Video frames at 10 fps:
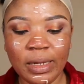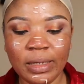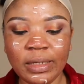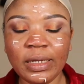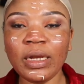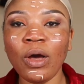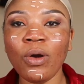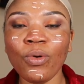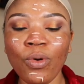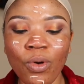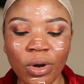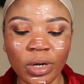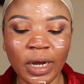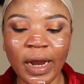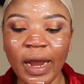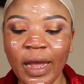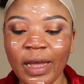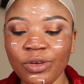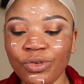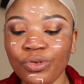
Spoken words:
And then I'll go ahead.